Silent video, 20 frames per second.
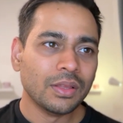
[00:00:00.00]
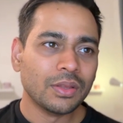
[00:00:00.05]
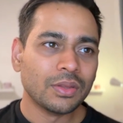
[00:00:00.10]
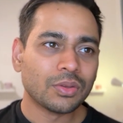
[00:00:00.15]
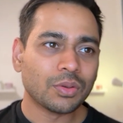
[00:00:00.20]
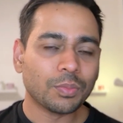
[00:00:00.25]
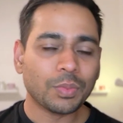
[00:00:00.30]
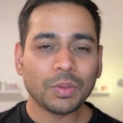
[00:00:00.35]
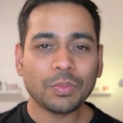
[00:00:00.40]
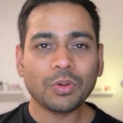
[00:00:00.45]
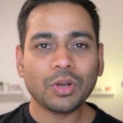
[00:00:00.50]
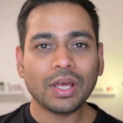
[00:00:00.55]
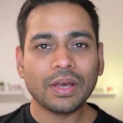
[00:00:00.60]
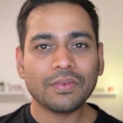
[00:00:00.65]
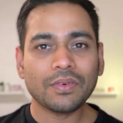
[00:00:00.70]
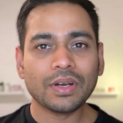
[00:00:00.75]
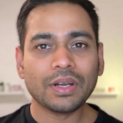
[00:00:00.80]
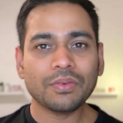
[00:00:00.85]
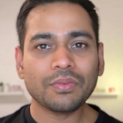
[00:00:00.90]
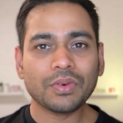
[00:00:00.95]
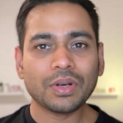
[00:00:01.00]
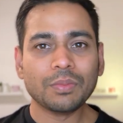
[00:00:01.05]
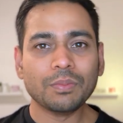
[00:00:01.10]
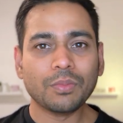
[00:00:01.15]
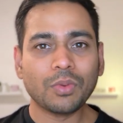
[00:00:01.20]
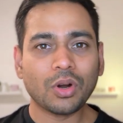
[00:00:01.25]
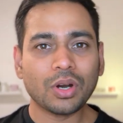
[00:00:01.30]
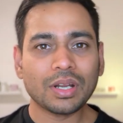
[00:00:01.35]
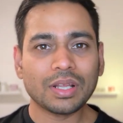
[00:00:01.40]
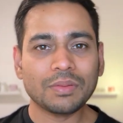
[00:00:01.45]
so people have a different
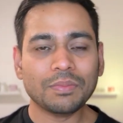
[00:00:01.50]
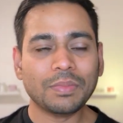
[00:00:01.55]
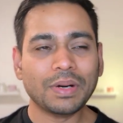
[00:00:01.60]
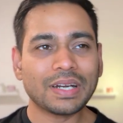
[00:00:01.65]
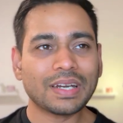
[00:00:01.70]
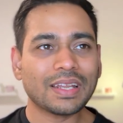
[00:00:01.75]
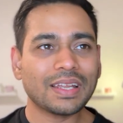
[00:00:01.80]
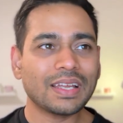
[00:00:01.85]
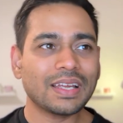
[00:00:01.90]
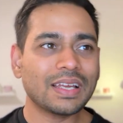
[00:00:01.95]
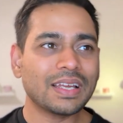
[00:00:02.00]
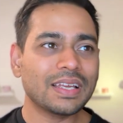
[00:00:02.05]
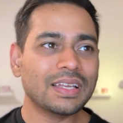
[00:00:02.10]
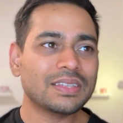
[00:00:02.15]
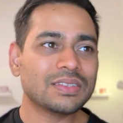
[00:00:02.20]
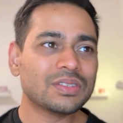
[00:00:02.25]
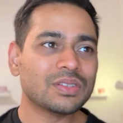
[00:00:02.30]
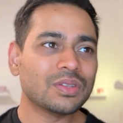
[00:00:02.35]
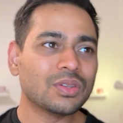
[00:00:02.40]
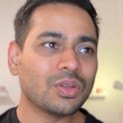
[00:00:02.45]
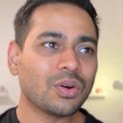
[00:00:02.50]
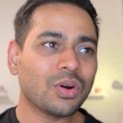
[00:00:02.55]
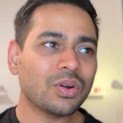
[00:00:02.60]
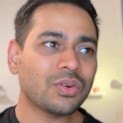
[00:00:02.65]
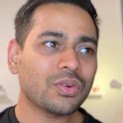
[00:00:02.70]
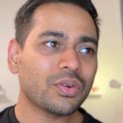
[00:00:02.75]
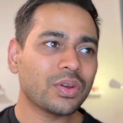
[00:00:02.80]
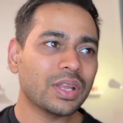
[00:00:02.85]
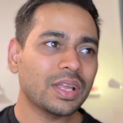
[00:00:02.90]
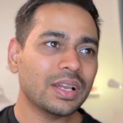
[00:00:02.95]
model but it's
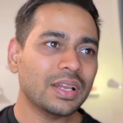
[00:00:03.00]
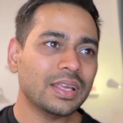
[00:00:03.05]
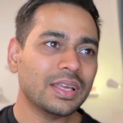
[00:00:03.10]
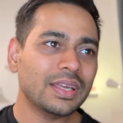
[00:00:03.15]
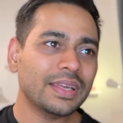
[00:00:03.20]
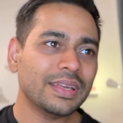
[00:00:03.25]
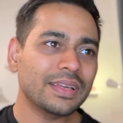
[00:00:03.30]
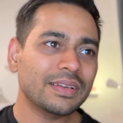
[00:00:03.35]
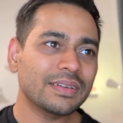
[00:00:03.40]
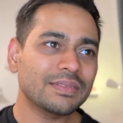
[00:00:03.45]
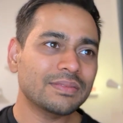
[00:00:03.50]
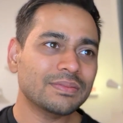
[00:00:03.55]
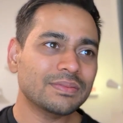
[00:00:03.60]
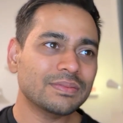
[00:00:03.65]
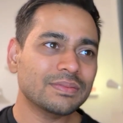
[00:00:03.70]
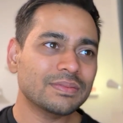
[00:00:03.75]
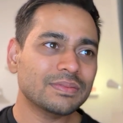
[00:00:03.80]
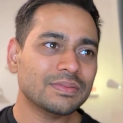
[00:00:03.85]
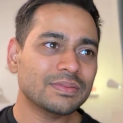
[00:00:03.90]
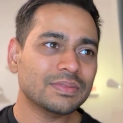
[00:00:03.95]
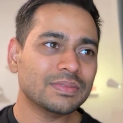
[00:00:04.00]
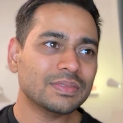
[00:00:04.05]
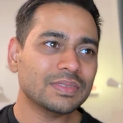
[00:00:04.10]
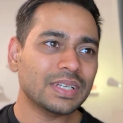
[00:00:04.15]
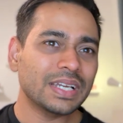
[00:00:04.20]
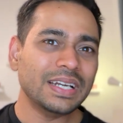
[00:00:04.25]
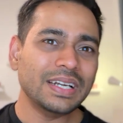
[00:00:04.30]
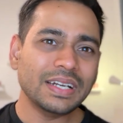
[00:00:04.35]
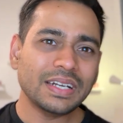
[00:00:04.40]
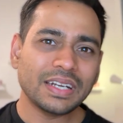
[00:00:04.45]
not really
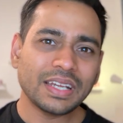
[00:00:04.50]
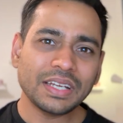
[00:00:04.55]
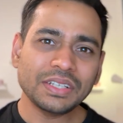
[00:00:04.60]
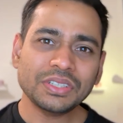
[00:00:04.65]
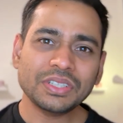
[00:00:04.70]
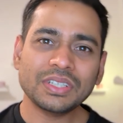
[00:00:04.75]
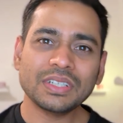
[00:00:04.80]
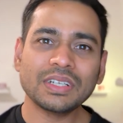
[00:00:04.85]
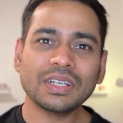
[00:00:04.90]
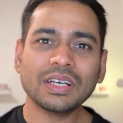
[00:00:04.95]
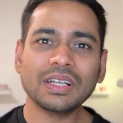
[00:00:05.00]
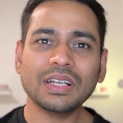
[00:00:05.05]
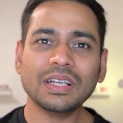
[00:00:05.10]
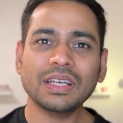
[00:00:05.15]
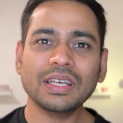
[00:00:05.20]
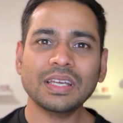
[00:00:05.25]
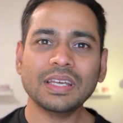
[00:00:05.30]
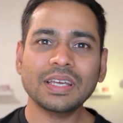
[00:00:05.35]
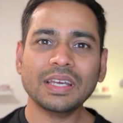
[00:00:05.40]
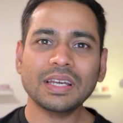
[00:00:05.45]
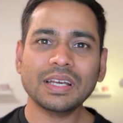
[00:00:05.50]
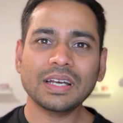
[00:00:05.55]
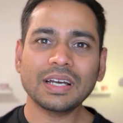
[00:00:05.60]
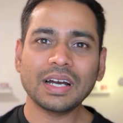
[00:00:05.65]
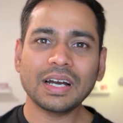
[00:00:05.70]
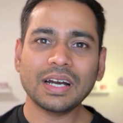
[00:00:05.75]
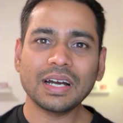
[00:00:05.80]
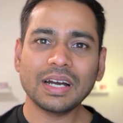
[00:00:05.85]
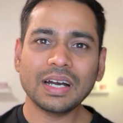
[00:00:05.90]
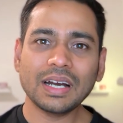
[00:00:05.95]
intentionally
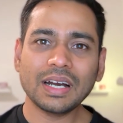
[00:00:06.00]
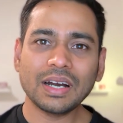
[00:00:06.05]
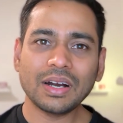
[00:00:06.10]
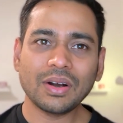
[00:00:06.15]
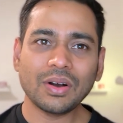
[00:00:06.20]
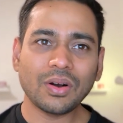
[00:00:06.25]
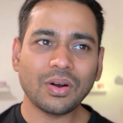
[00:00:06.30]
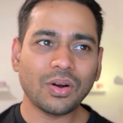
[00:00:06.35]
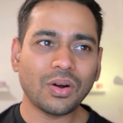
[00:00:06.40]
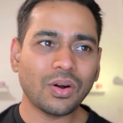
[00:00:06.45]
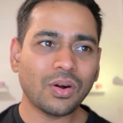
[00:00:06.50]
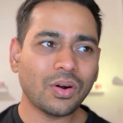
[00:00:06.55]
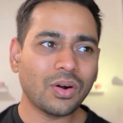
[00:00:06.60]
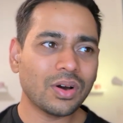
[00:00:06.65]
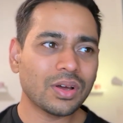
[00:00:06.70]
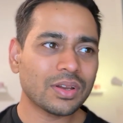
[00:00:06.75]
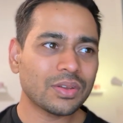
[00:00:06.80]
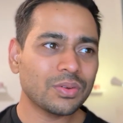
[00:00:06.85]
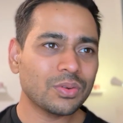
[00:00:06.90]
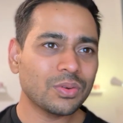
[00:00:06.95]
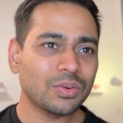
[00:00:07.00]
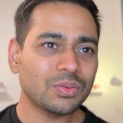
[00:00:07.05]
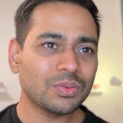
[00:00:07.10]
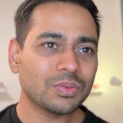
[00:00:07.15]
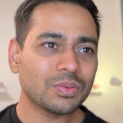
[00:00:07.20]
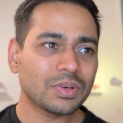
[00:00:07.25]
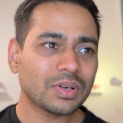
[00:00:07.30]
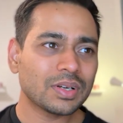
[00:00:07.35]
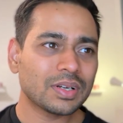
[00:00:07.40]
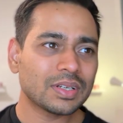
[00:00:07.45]
or you know
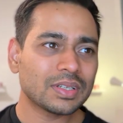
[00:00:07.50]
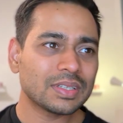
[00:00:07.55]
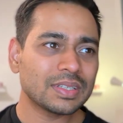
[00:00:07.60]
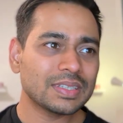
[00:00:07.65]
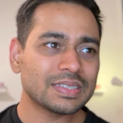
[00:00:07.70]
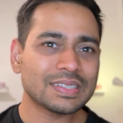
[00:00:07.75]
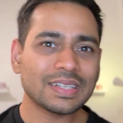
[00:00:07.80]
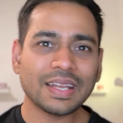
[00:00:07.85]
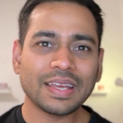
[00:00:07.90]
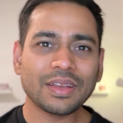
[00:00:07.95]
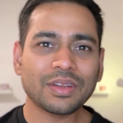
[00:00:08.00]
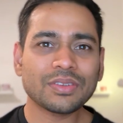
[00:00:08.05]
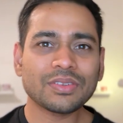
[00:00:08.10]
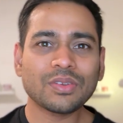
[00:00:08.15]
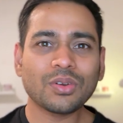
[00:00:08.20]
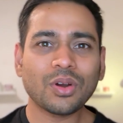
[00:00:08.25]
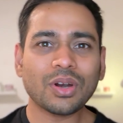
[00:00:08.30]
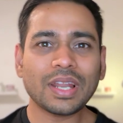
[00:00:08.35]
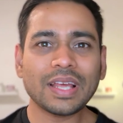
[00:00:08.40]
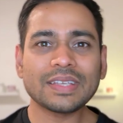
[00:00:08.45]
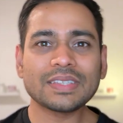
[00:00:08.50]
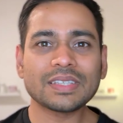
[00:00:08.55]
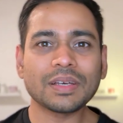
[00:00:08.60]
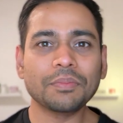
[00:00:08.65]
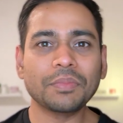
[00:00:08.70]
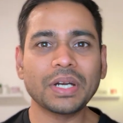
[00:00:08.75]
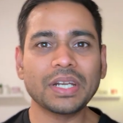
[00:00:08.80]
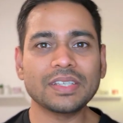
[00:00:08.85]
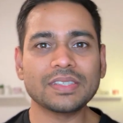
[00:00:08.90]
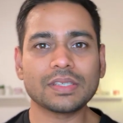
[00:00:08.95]
it's like it's not like
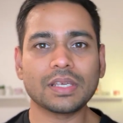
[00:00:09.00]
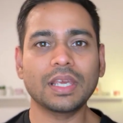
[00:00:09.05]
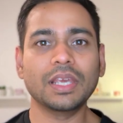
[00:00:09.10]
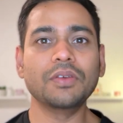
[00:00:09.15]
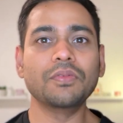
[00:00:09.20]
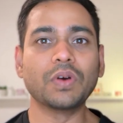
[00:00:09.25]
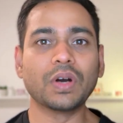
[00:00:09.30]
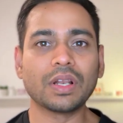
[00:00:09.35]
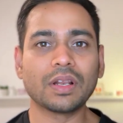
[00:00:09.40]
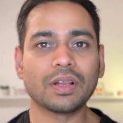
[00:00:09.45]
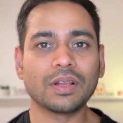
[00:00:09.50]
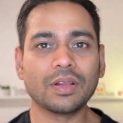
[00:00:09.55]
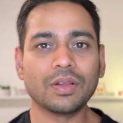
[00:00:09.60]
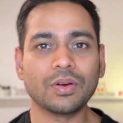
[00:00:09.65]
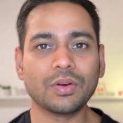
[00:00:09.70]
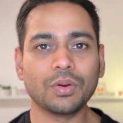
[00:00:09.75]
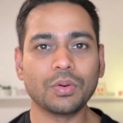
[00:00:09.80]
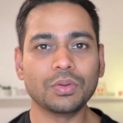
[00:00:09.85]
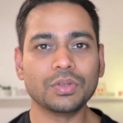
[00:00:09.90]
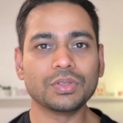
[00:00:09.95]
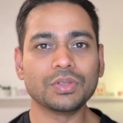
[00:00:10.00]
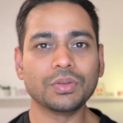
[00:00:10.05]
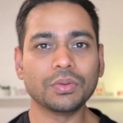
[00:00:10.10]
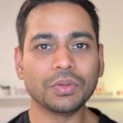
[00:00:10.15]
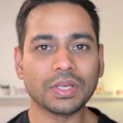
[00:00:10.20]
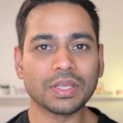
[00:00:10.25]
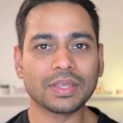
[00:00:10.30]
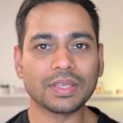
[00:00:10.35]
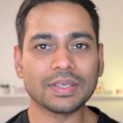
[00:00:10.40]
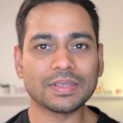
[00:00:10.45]
somebody's evil who's
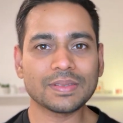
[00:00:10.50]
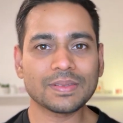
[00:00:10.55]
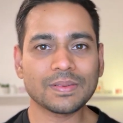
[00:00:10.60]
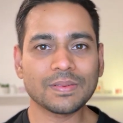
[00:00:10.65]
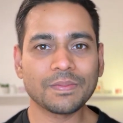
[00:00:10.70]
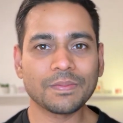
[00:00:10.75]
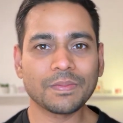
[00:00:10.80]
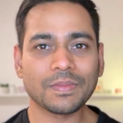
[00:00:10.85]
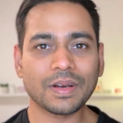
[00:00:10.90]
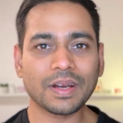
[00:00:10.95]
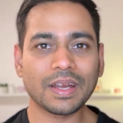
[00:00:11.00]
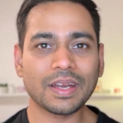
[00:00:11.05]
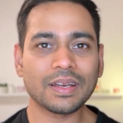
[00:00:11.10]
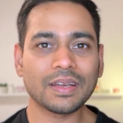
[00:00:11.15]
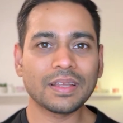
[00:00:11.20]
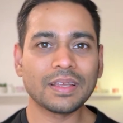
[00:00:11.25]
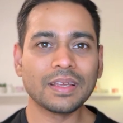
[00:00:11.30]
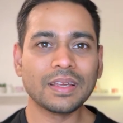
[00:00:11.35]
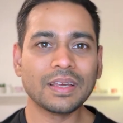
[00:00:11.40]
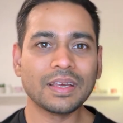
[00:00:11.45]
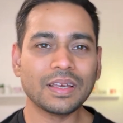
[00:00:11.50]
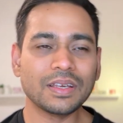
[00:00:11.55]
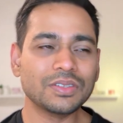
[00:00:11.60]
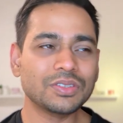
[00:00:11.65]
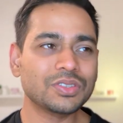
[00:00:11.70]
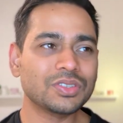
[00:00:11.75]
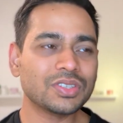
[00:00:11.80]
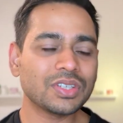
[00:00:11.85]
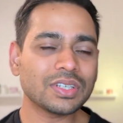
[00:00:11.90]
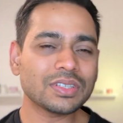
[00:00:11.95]
doing this right it's
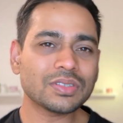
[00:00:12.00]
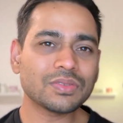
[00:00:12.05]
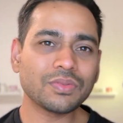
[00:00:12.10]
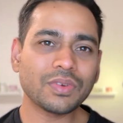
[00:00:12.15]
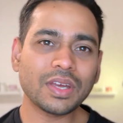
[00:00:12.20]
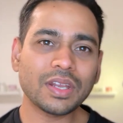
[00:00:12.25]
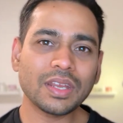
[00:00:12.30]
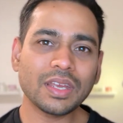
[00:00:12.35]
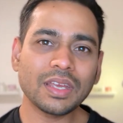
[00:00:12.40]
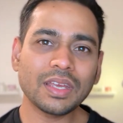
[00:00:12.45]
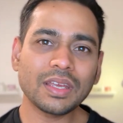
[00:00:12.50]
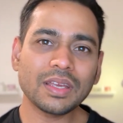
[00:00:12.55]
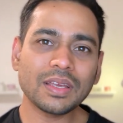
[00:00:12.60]
just very